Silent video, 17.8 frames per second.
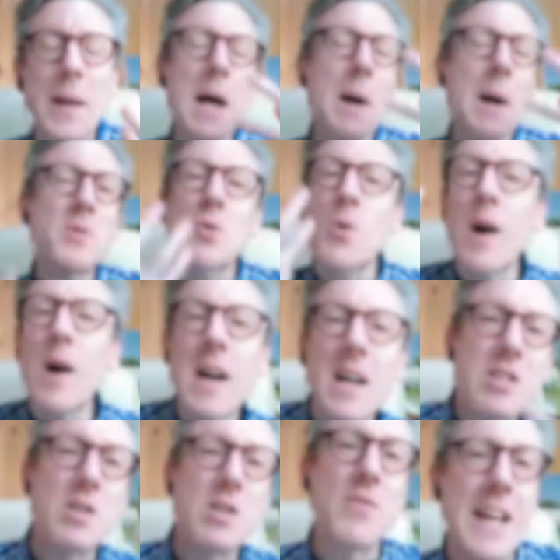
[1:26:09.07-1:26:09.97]
You will
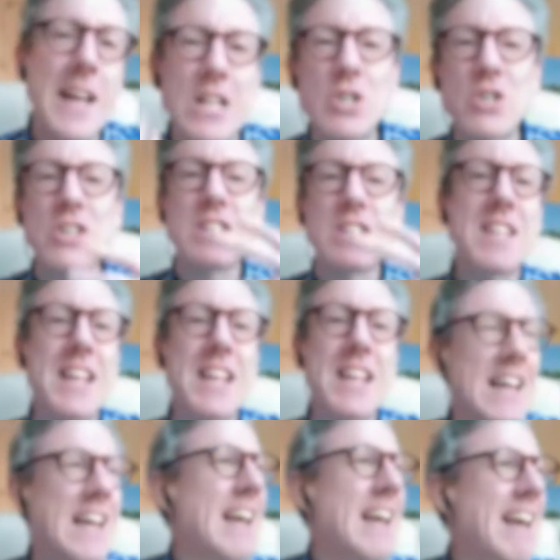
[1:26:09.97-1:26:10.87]
also get your weekly
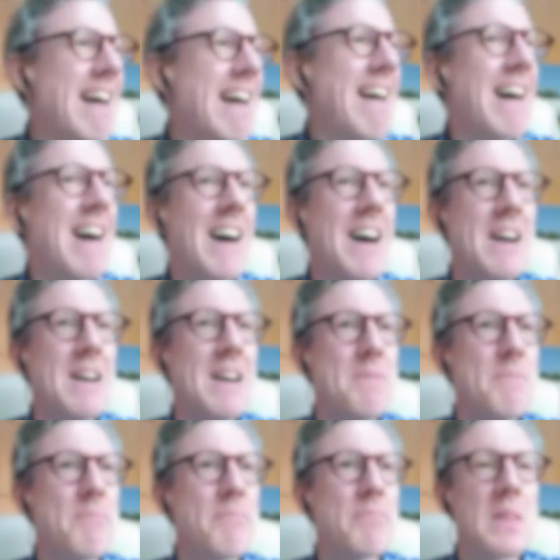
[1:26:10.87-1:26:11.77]
dose of
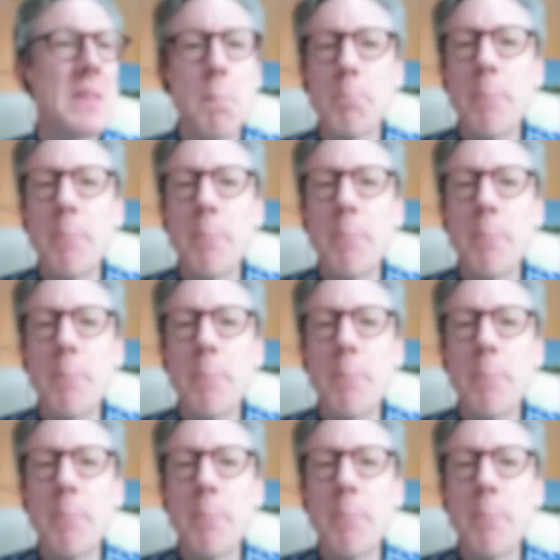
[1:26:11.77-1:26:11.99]
optimism,